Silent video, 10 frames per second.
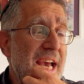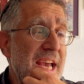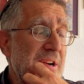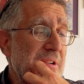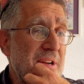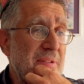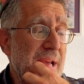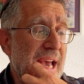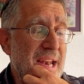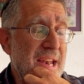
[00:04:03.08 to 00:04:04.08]
anchor
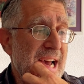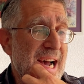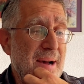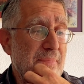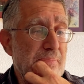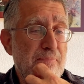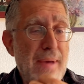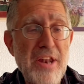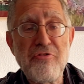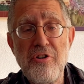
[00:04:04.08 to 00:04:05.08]
and
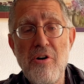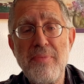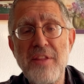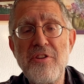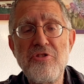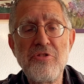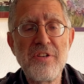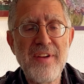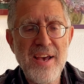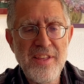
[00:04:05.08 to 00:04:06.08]
metronome that the Jews
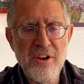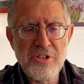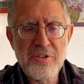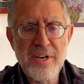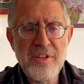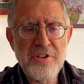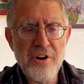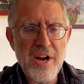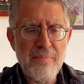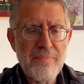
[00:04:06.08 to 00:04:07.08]
have had. They also had the
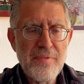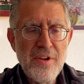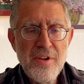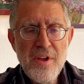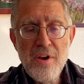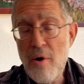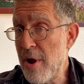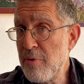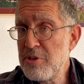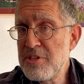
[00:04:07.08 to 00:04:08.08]
Torah,
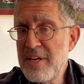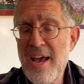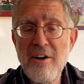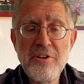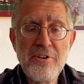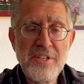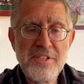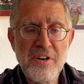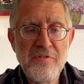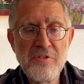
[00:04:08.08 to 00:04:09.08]
around which the calendar
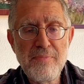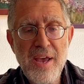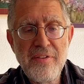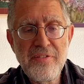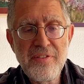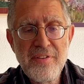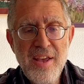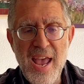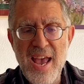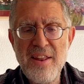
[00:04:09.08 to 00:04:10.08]
itself was based,
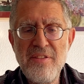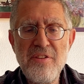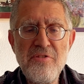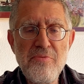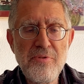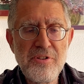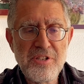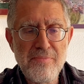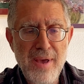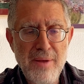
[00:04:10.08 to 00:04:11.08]
and the numerous
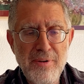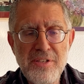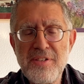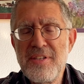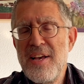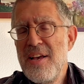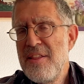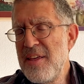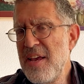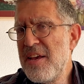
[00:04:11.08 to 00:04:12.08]
commandments.
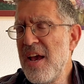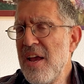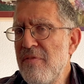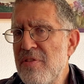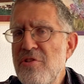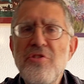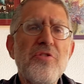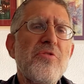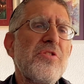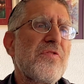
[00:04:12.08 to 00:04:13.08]
They gave the
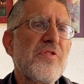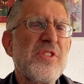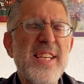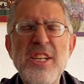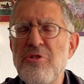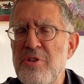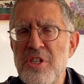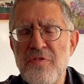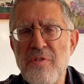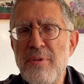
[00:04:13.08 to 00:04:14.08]
Jews, for
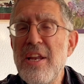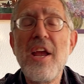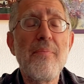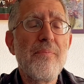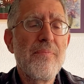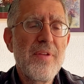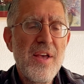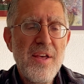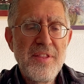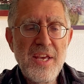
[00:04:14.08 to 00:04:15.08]
centuries, for millennia,
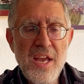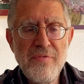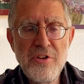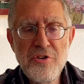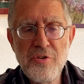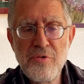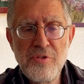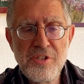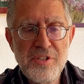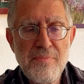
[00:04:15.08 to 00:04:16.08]
they gave the
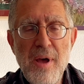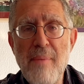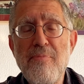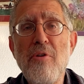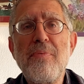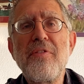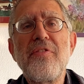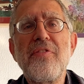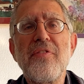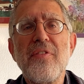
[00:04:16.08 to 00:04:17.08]
Jews a
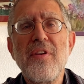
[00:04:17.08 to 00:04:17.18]
purpose